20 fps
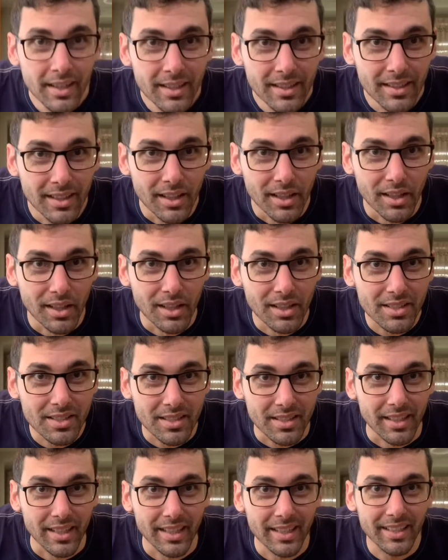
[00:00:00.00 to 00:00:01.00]
Looks
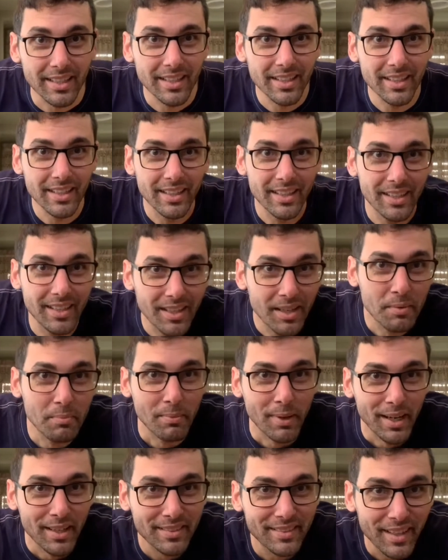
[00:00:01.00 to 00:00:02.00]
like my
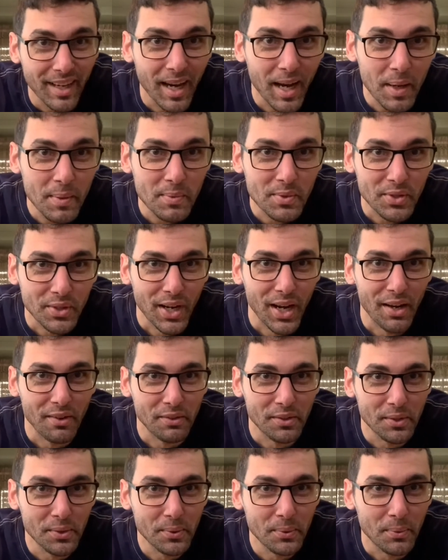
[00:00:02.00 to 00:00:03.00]
time travel
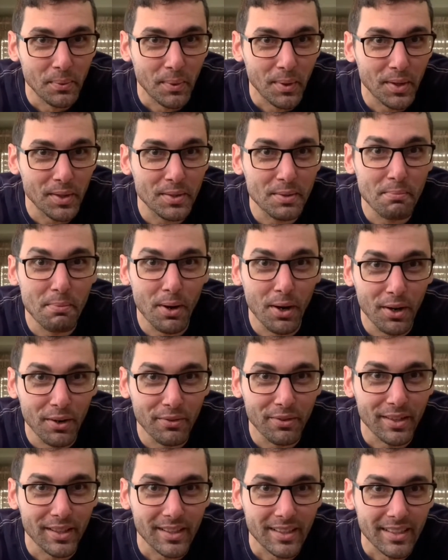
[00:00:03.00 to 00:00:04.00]
worked
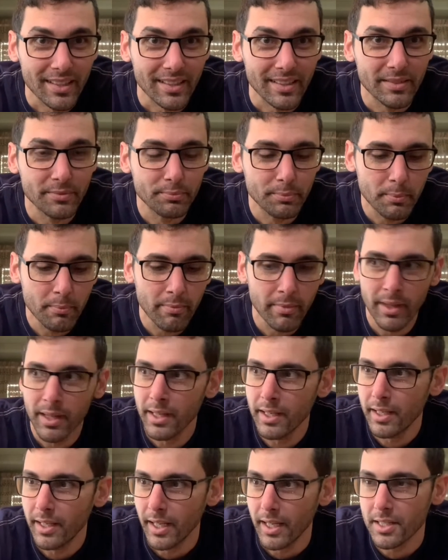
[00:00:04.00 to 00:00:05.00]
perfectly.
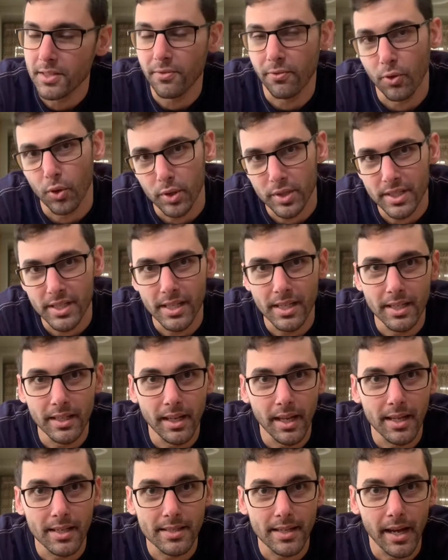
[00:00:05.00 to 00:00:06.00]
It's 14 days
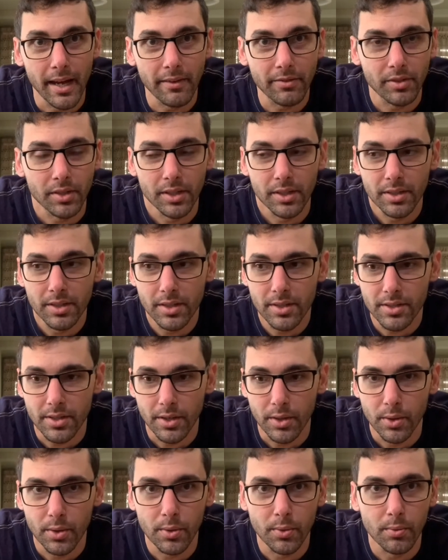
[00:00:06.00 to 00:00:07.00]
after,
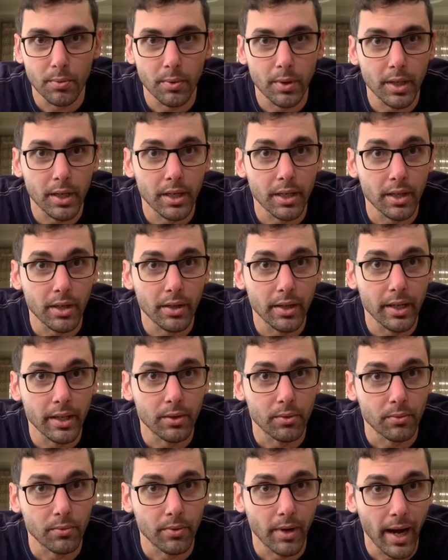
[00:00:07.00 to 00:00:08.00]
so we're gonna go ahead and
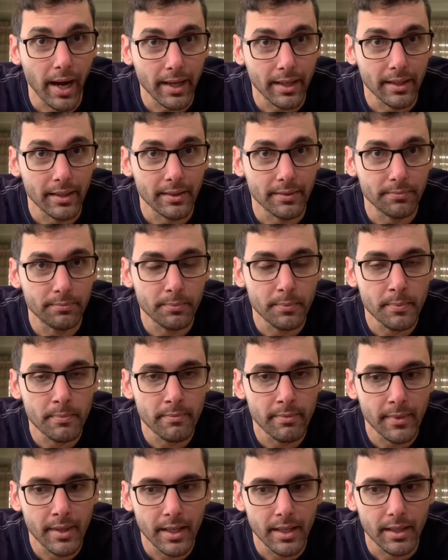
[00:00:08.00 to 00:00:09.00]
rack it.
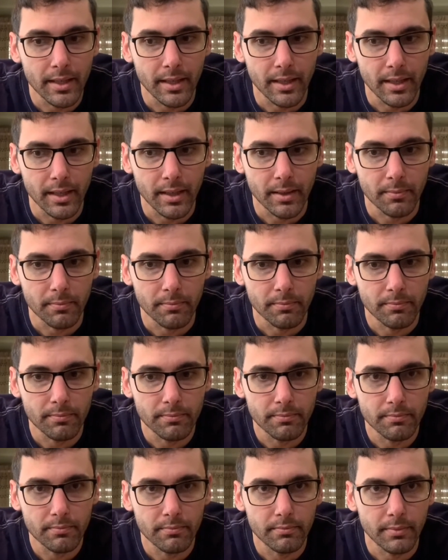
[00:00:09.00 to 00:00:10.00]
And
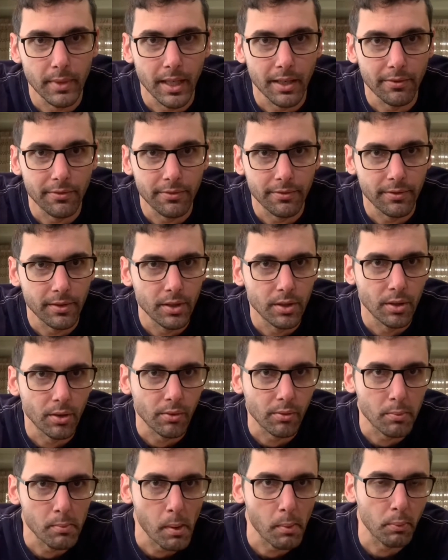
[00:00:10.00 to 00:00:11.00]
if you don't
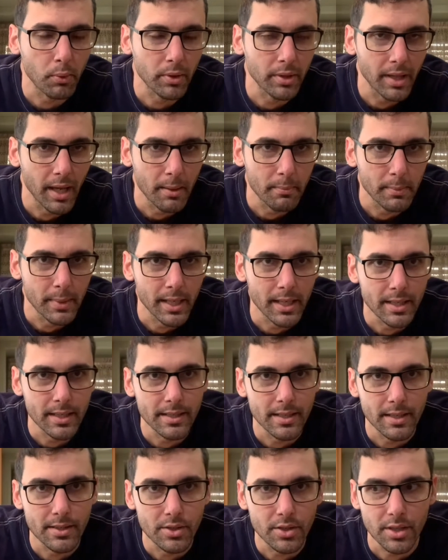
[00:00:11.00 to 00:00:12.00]
remember what that means, it's
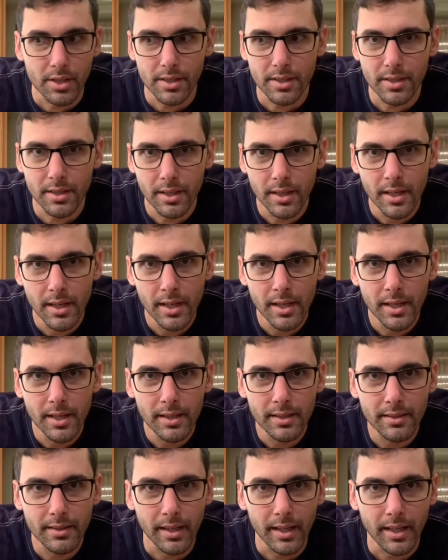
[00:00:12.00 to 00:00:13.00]
just
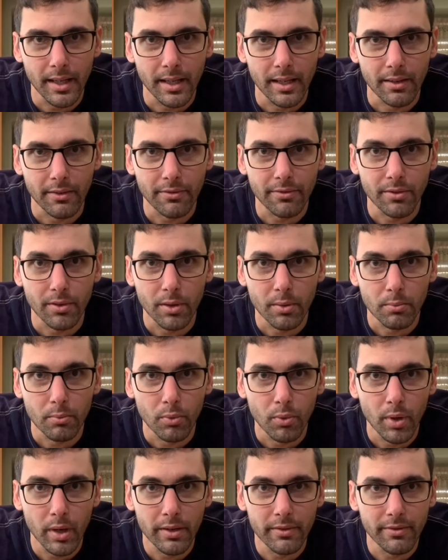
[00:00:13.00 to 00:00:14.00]
taking it from
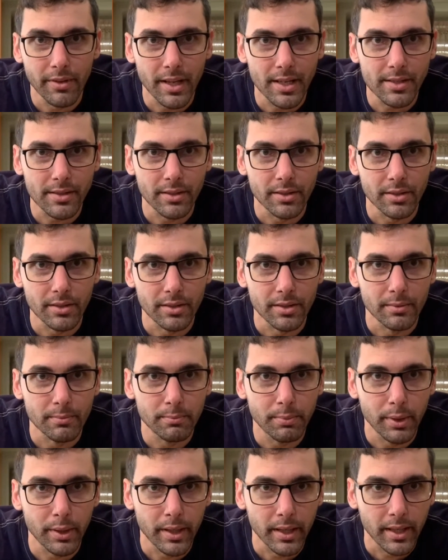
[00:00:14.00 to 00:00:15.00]
one vessel and
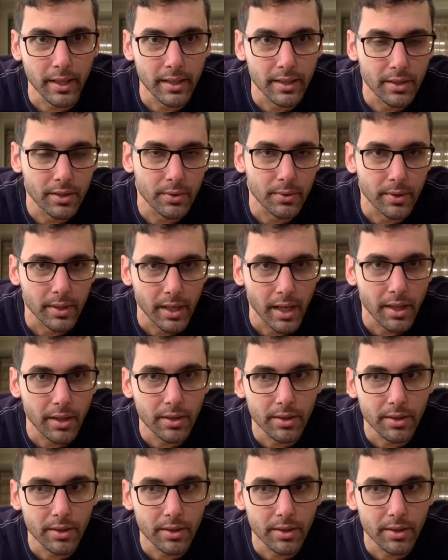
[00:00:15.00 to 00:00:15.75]
putting it into another.